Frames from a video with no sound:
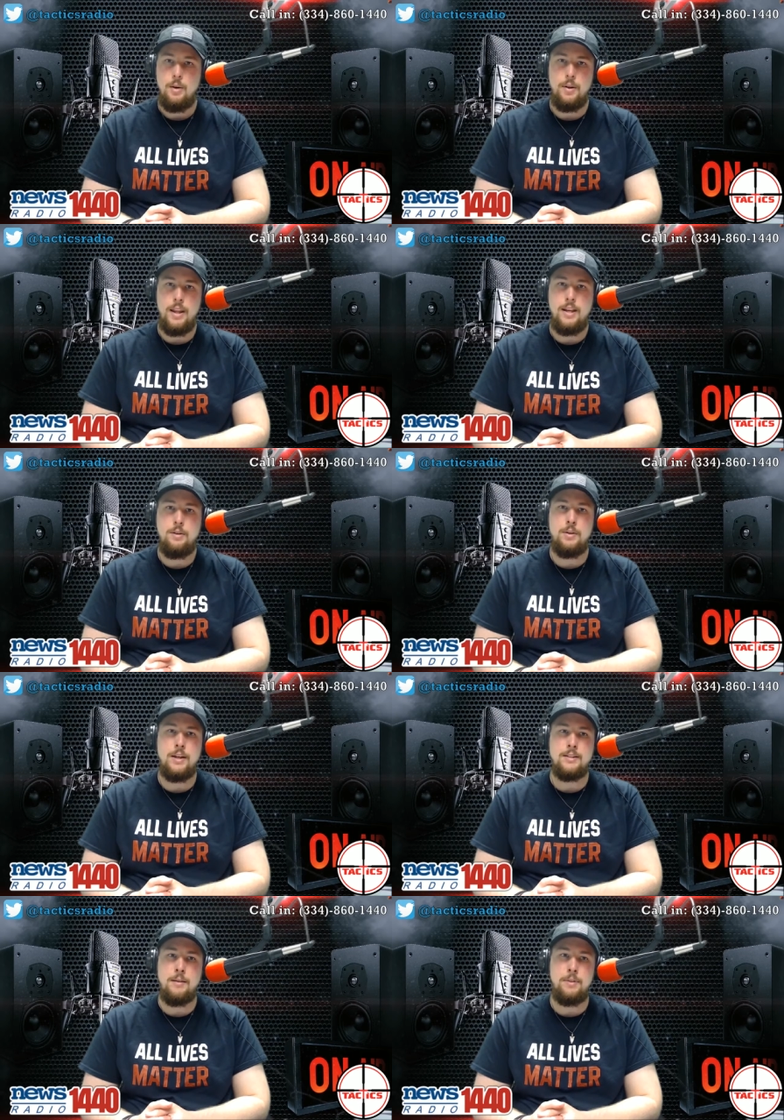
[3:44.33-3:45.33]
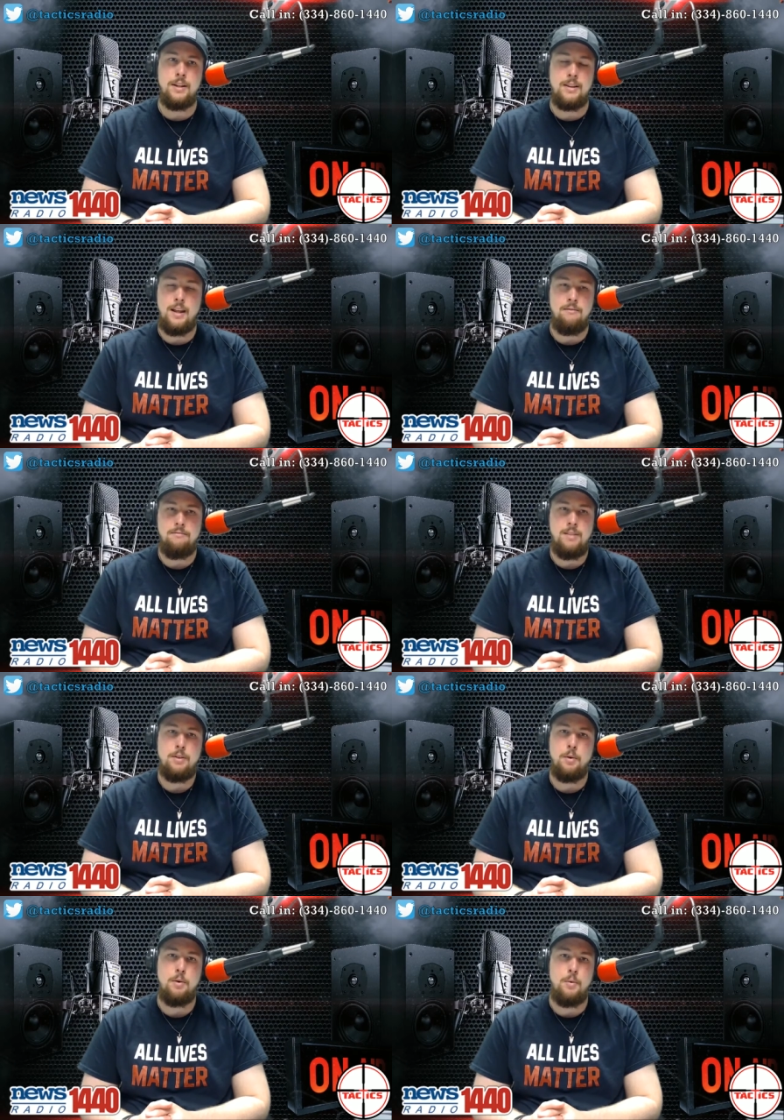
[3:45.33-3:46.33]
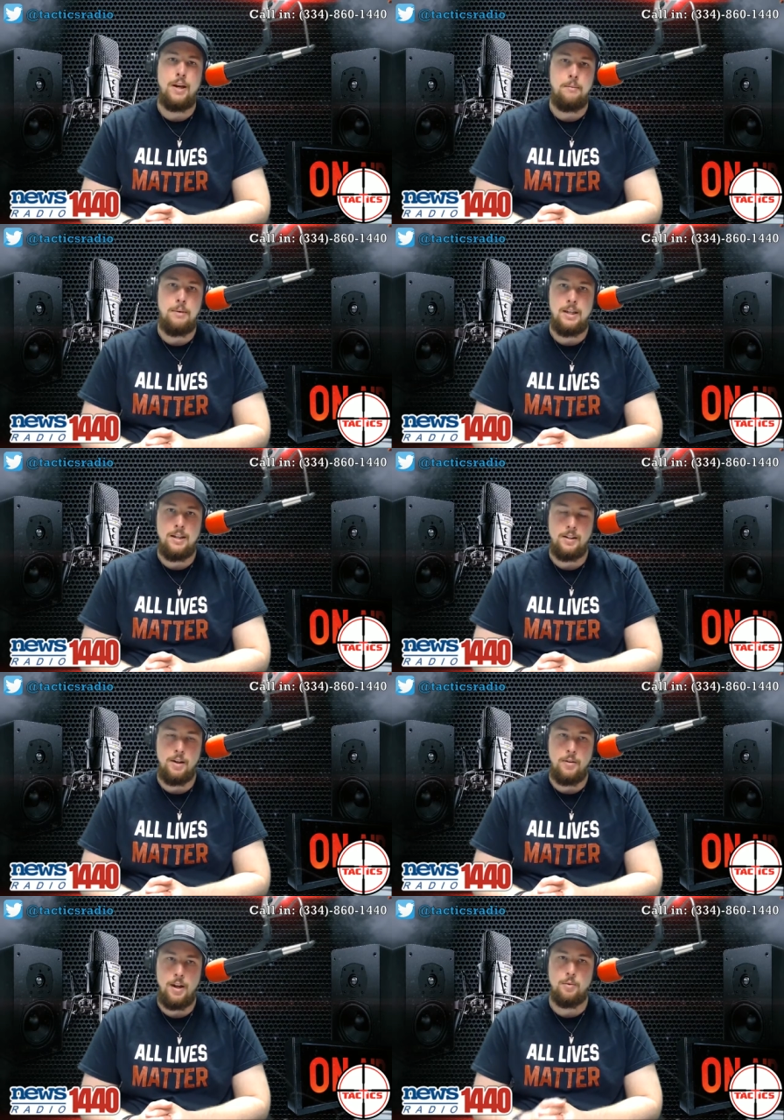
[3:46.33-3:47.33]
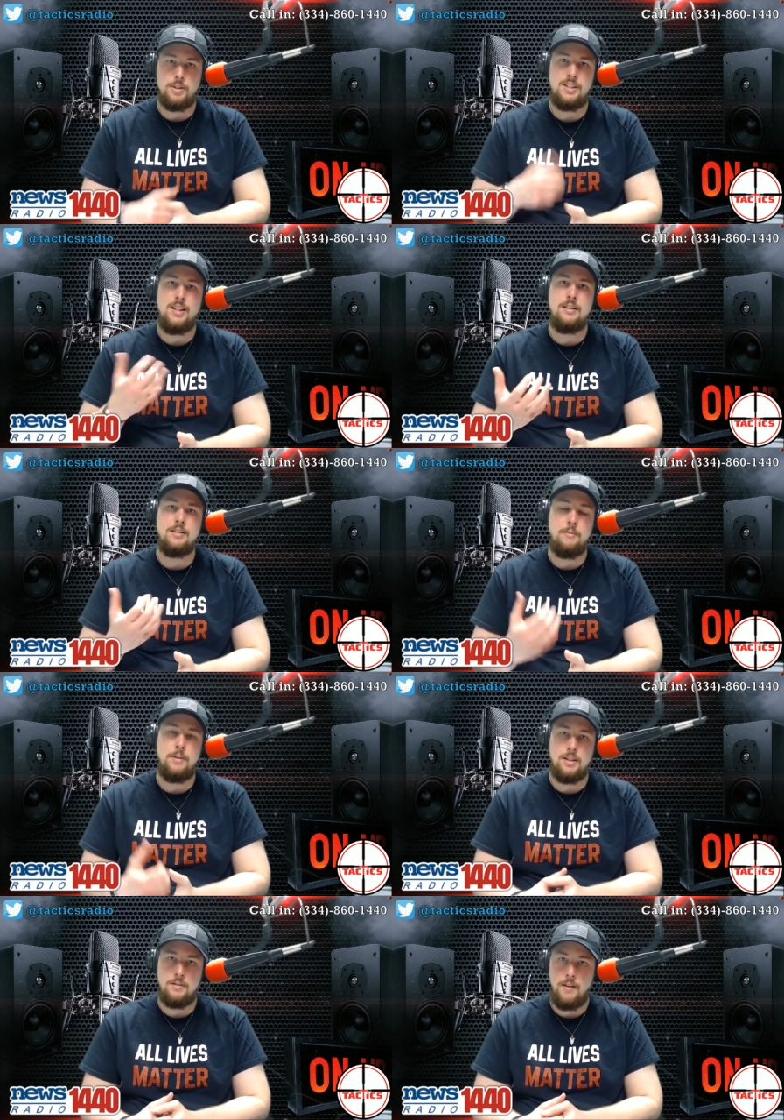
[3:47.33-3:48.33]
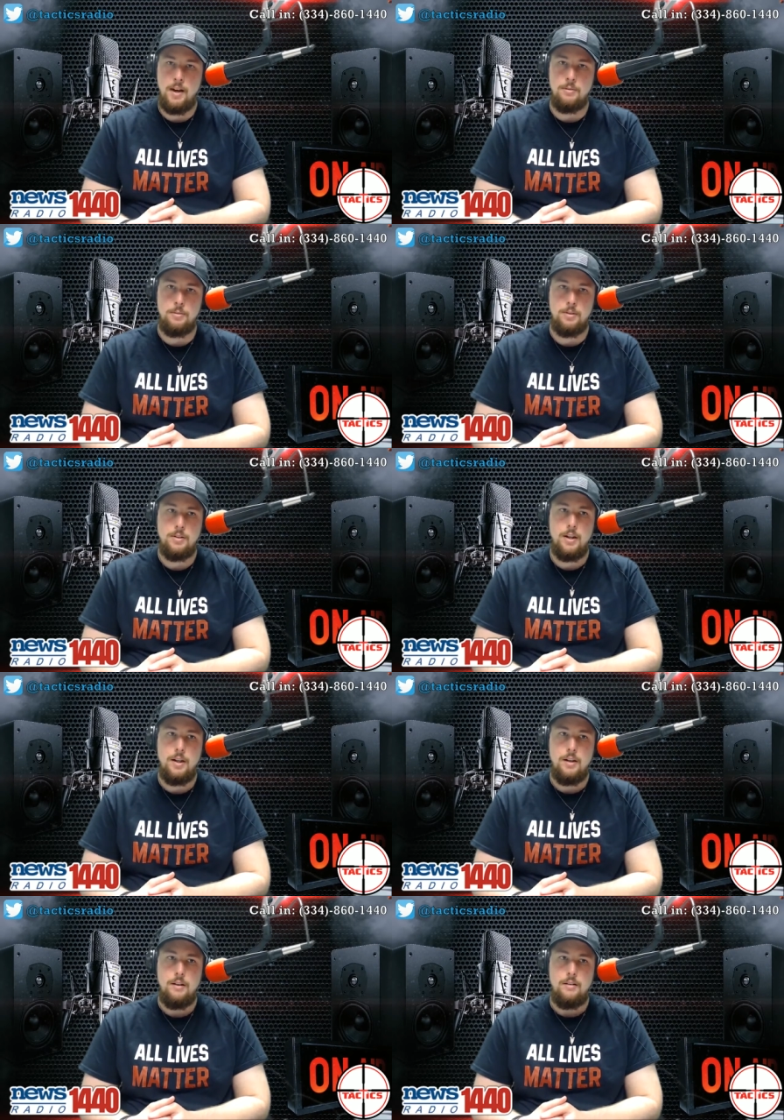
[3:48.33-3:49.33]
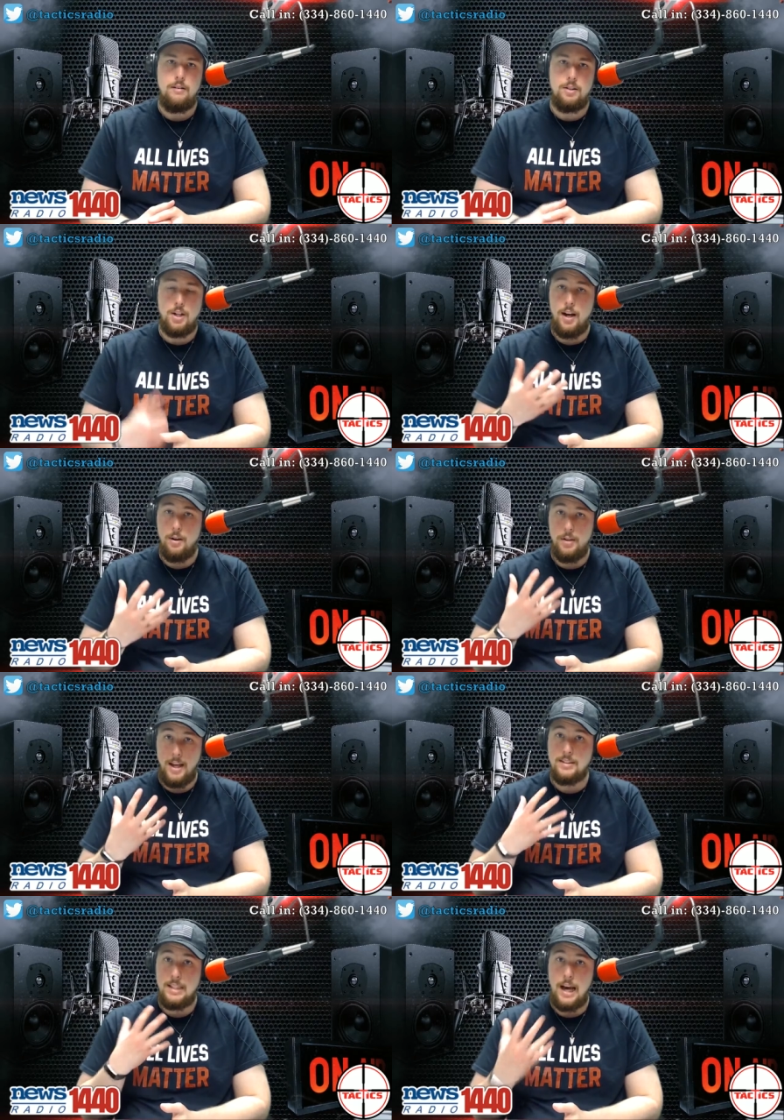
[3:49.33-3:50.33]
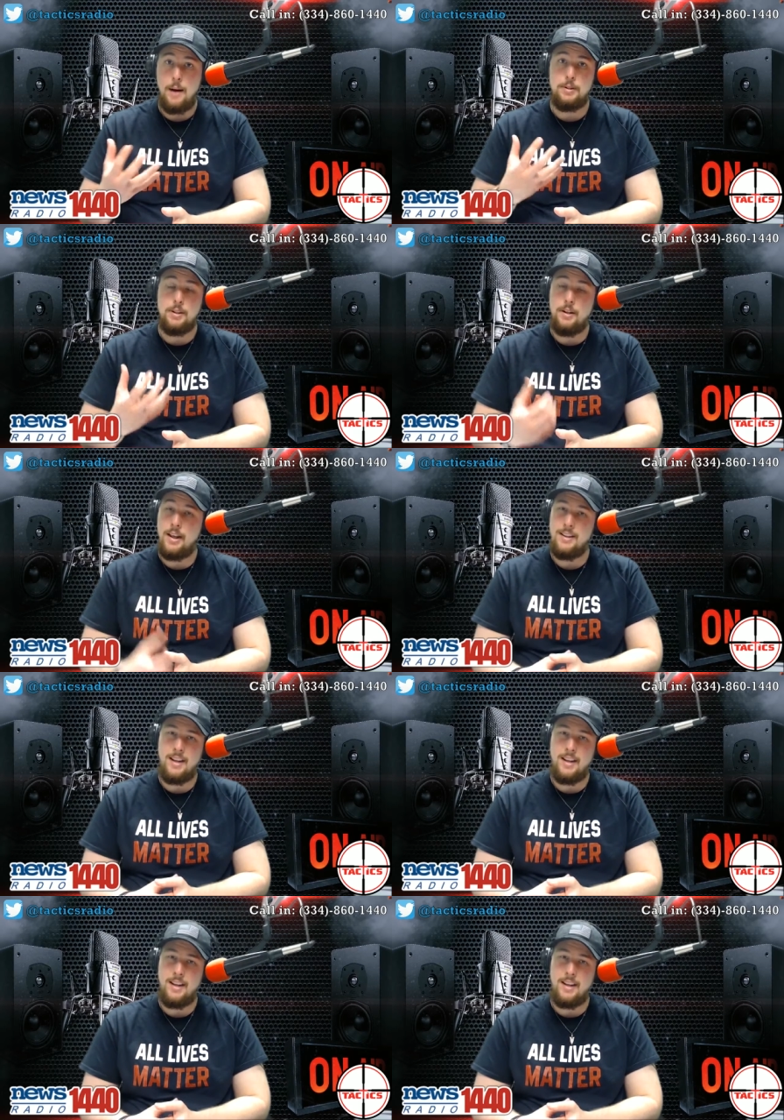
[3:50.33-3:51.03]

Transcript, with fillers: when they do get something they they throw it away immediately or they don't see it as something that's valuable the child has the option on that.